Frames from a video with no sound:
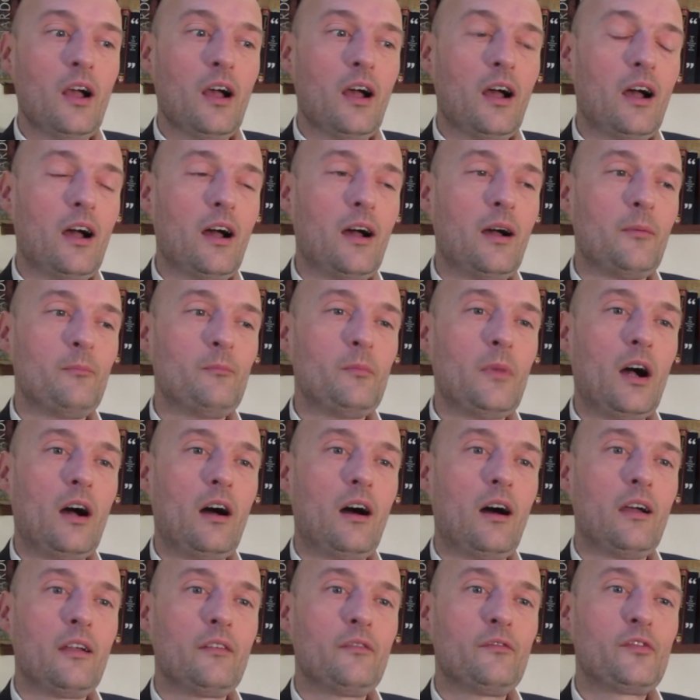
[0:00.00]
Um,
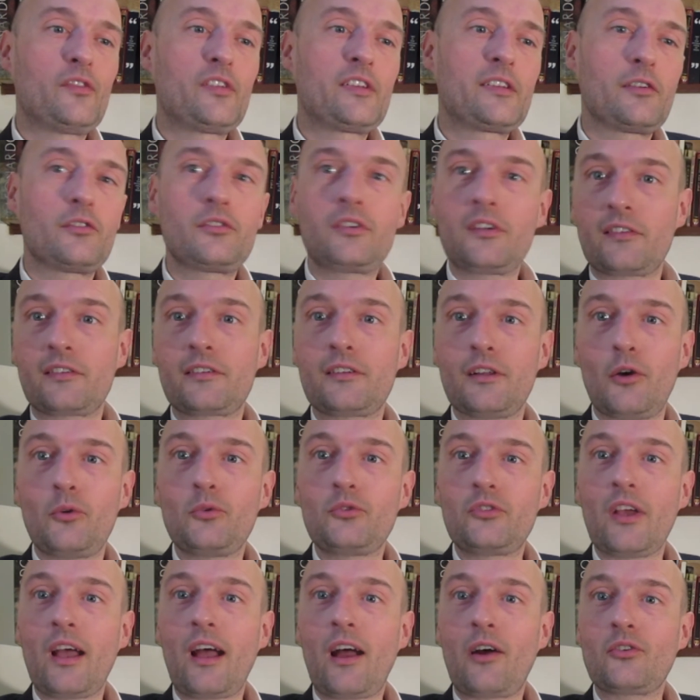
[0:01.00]
I've sort of
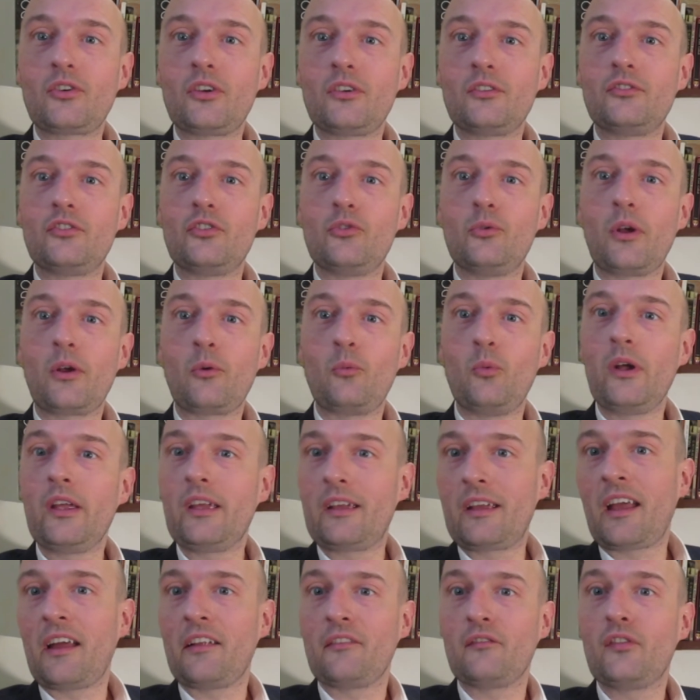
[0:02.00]
slowed down on doing
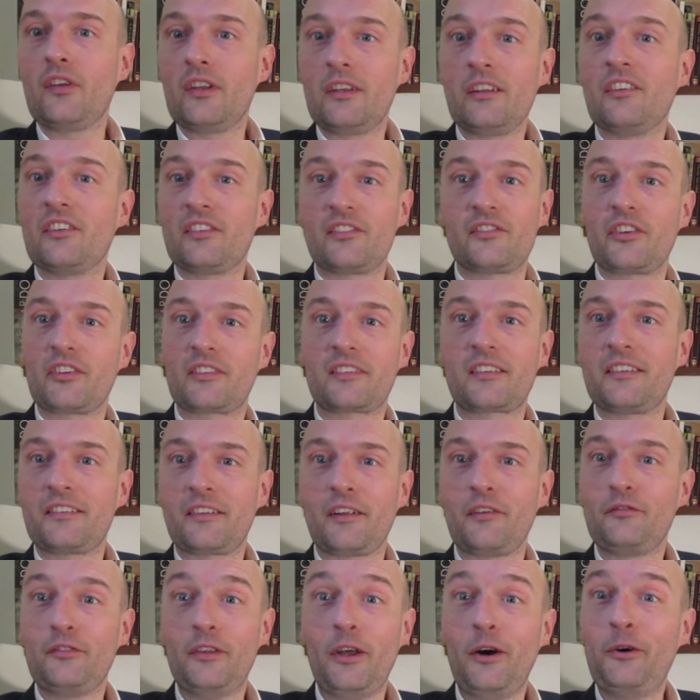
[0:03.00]
weekend videos just
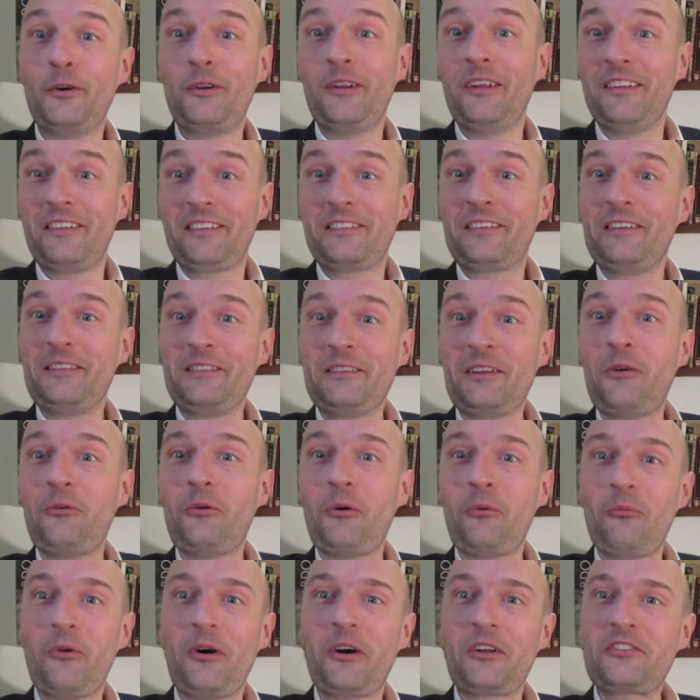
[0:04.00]
because I've noticed that no
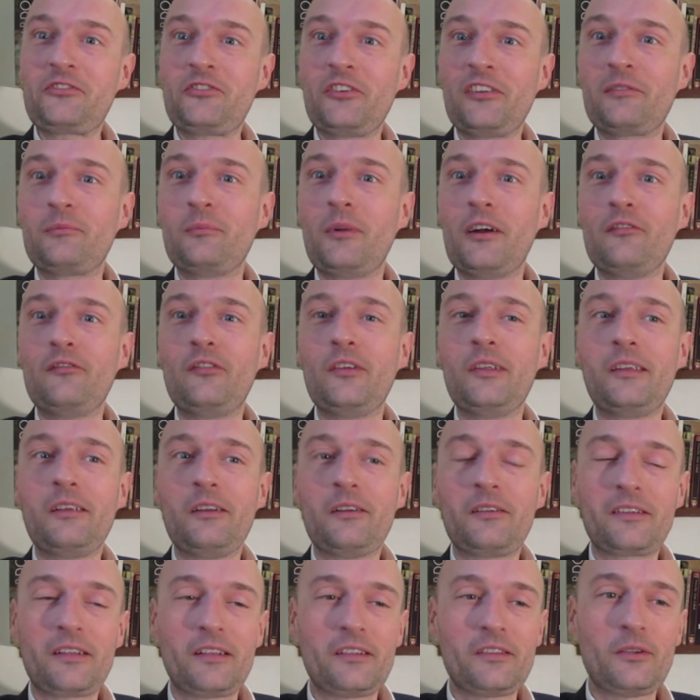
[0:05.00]
one watches my
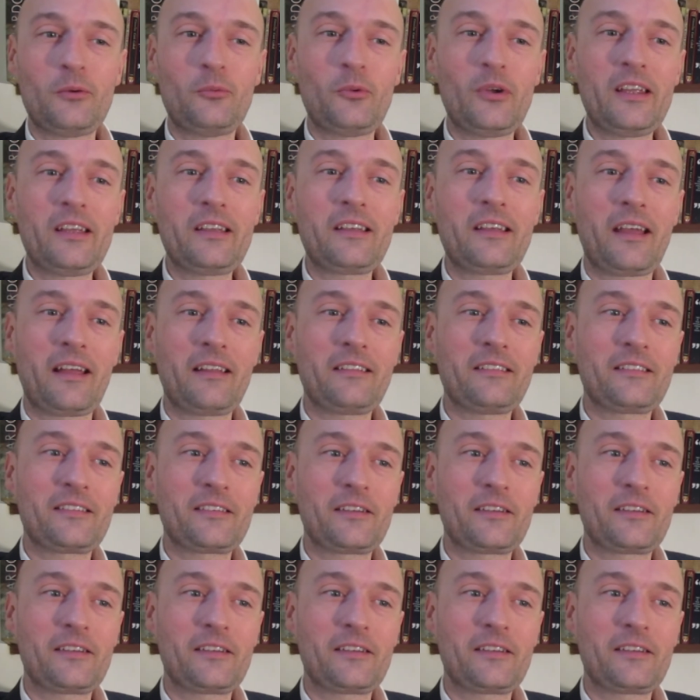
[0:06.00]
videos on the weekend.